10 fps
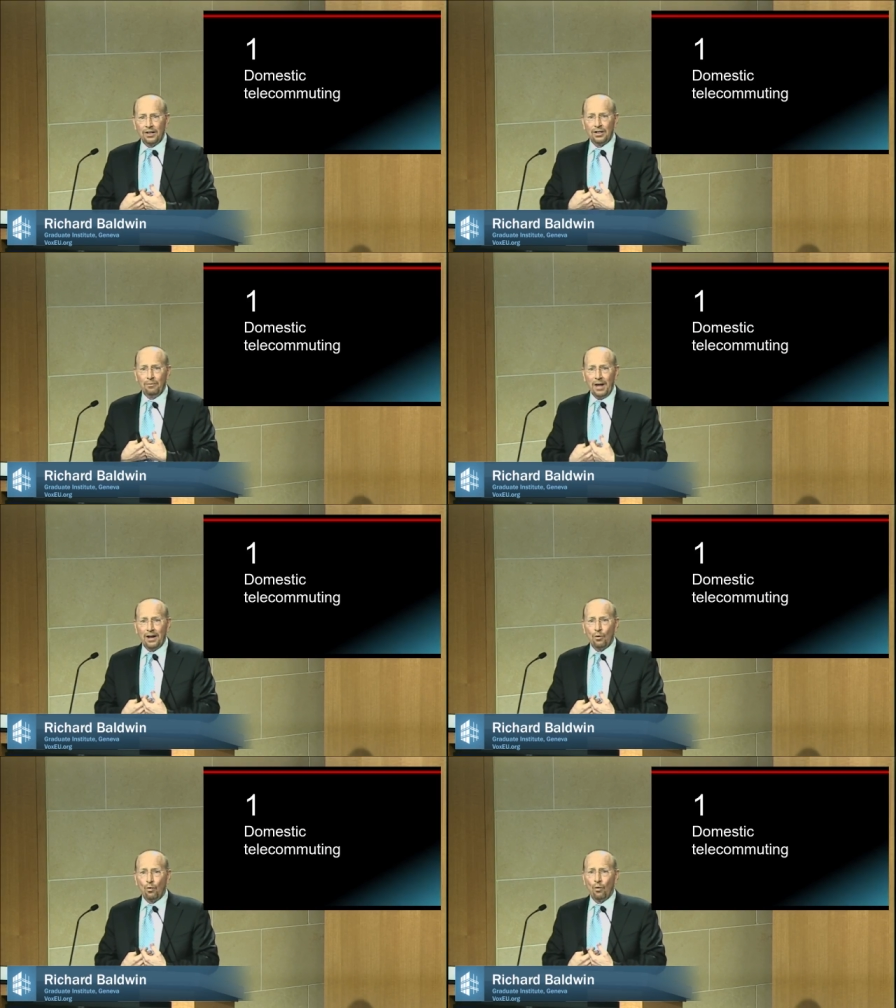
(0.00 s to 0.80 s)
to
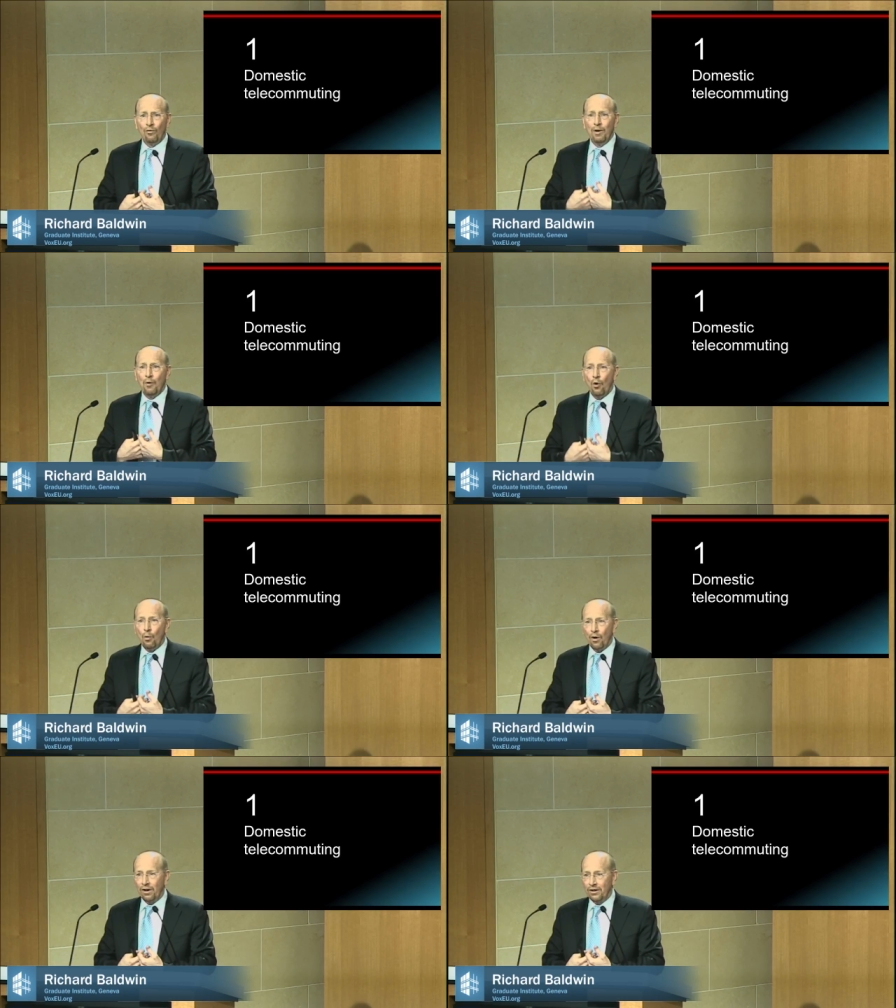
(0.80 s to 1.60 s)
make
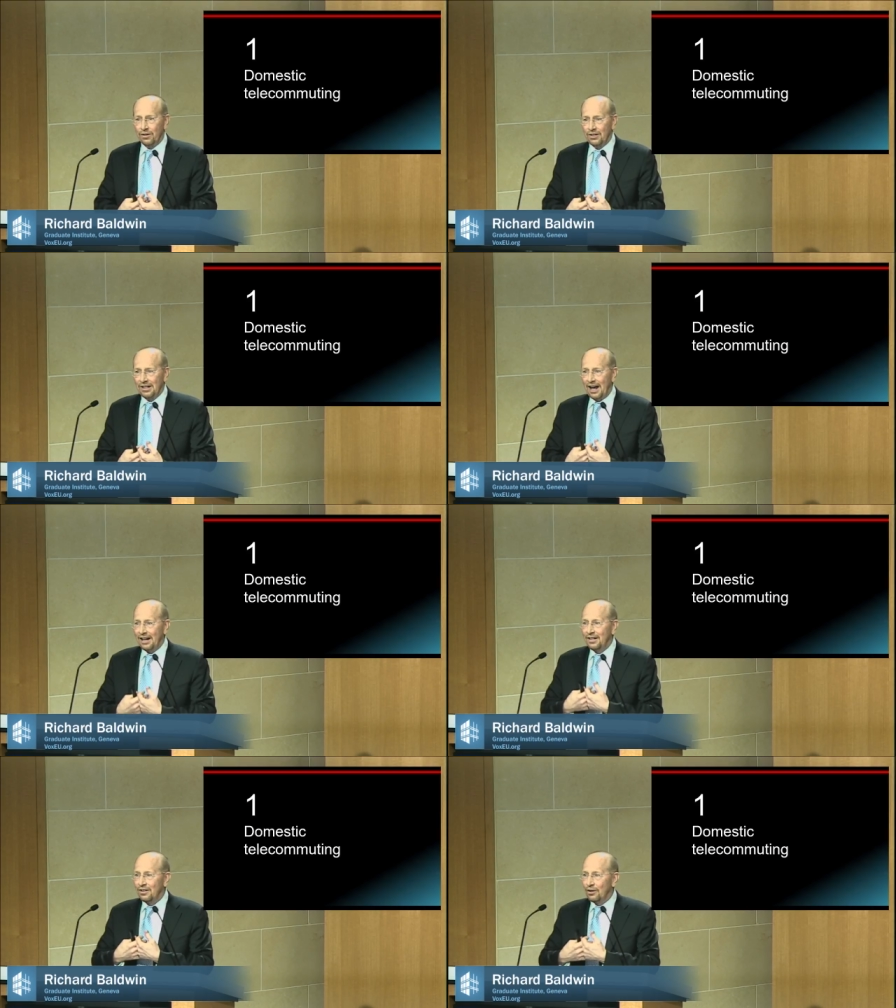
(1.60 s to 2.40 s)
remote workers
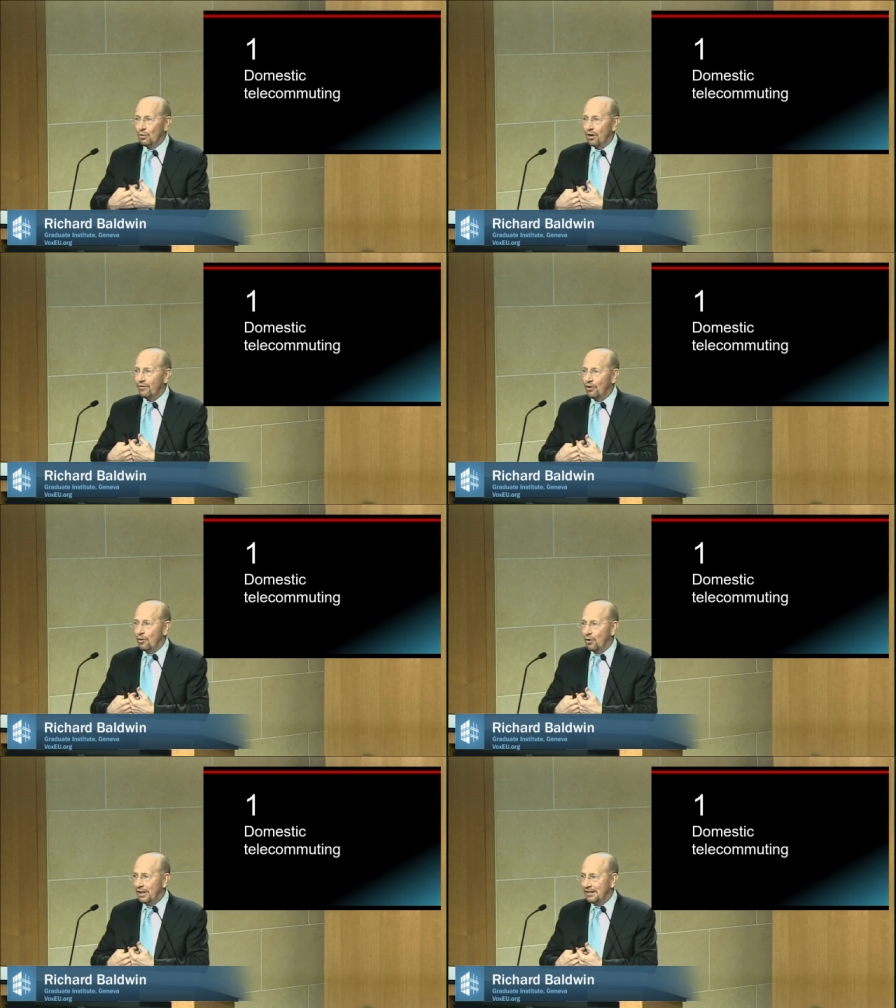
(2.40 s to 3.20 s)
slot into the
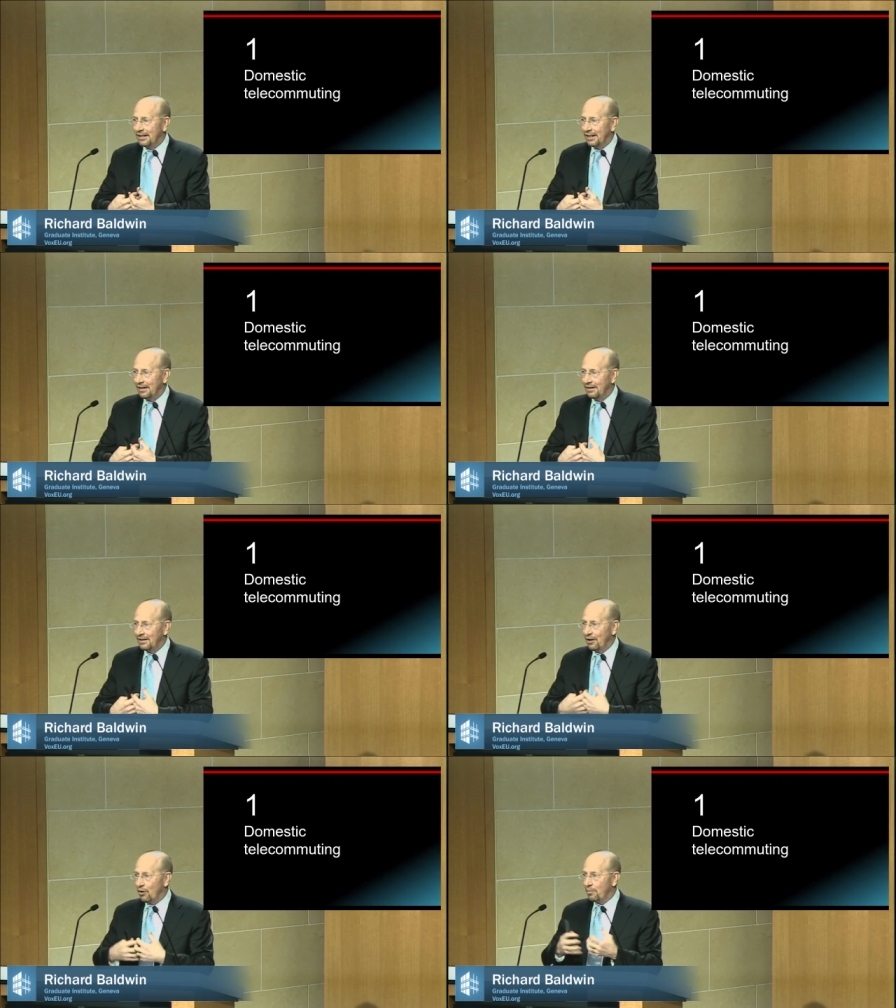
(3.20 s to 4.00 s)
workflow more easily.
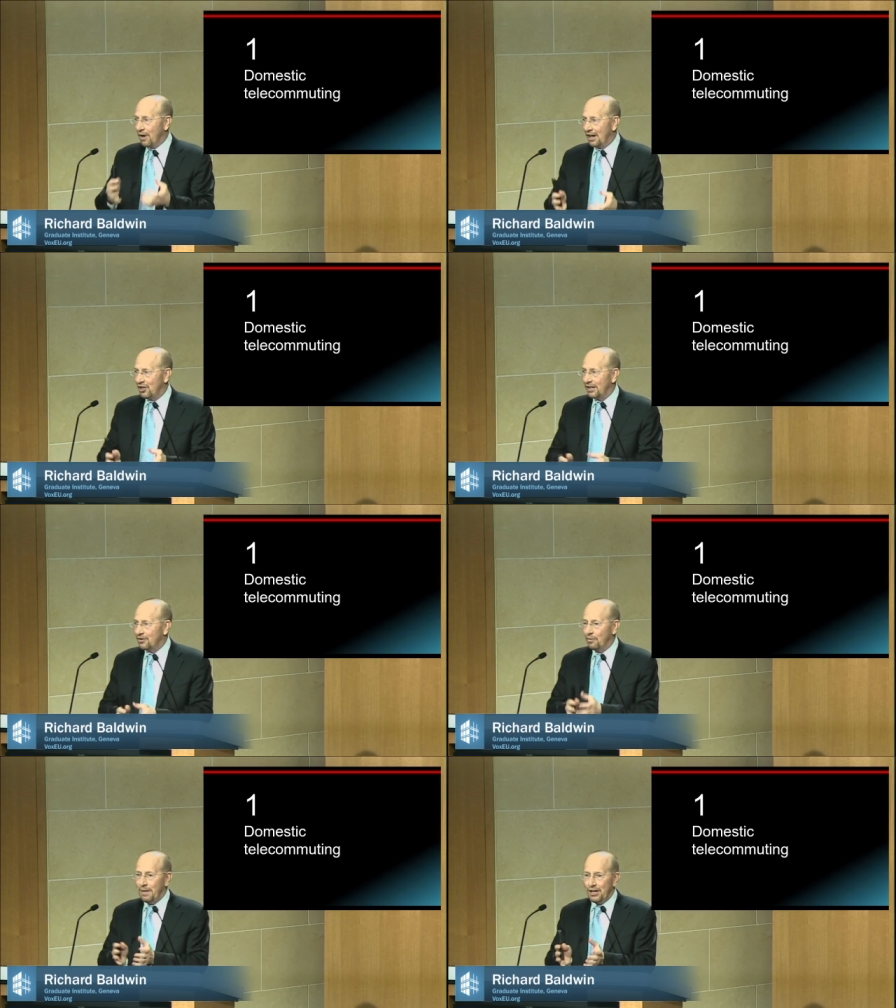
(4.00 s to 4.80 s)
They go to
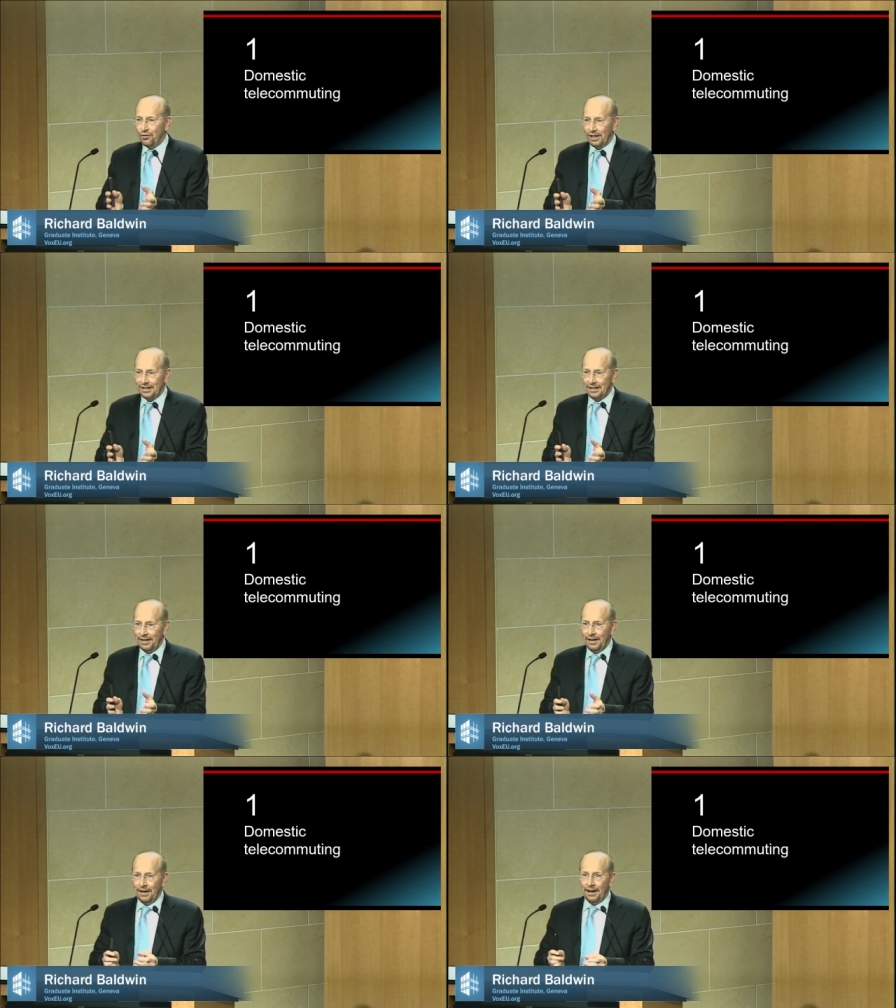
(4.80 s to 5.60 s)
projects or matrix.